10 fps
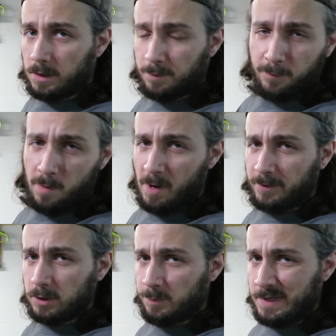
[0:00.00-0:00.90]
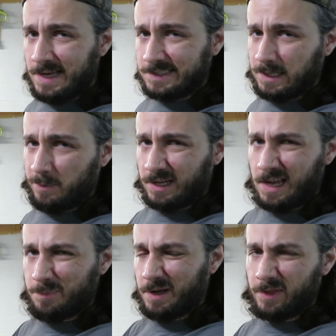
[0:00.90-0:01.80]
So before I mount the GPS, I'm gonna
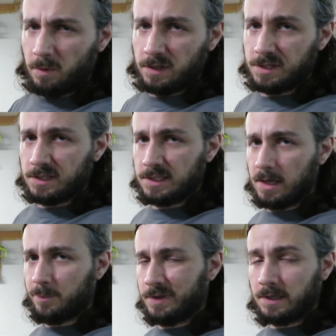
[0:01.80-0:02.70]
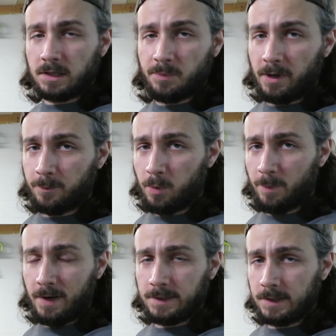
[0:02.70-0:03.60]
kind of button the rest of this up and get the bike put back